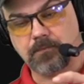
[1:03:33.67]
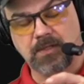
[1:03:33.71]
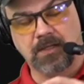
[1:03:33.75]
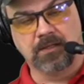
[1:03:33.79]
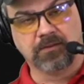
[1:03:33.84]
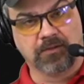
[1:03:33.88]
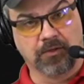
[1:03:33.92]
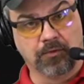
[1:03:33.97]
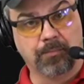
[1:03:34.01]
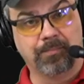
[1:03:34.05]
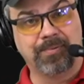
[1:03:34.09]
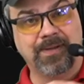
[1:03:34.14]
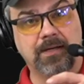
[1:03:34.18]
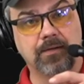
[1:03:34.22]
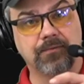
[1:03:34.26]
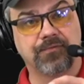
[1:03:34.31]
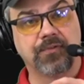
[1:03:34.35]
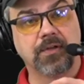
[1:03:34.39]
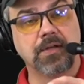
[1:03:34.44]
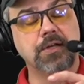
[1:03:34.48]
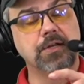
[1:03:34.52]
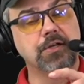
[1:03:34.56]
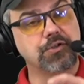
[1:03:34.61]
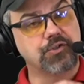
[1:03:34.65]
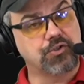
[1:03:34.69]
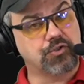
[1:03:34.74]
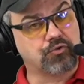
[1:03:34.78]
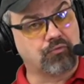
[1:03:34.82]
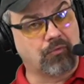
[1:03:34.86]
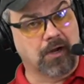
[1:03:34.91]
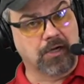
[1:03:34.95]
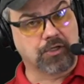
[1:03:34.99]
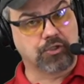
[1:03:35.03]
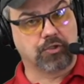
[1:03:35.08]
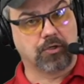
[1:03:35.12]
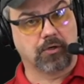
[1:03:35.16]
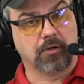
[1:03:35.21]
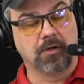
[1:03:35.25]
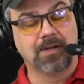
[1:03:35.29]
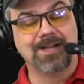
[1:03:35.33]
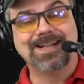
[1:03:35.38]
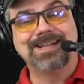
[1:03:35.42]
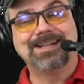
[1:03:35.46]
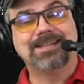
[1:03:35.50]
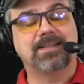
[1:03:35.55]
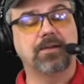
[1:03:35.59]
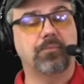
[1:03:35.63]
a little bit of structure
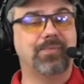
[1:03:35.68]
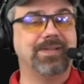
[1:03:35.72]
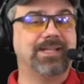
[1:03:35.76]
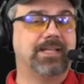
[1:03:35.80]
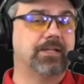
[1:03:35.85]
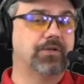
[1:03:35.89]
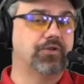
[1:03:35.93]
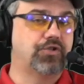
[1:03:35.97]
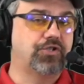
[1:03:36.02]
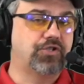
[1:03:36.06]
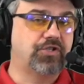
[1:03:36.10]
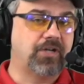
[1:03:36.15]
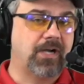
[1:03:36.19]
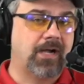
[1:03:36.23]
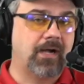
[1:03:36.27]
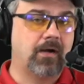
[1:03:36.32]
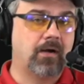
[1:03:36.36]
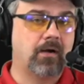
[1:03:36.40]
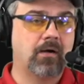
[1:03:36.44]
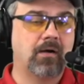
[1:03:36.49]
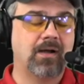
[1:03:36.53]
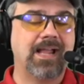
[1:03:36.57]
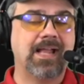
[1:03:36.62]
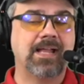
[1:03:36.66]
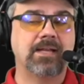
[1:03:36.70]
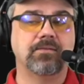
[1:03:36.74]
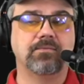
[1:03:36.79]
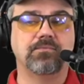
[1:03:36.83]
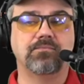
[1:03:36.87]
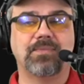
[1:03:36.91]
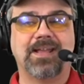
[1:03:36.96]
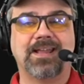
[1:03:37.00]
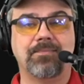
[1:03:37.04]
that we can share and,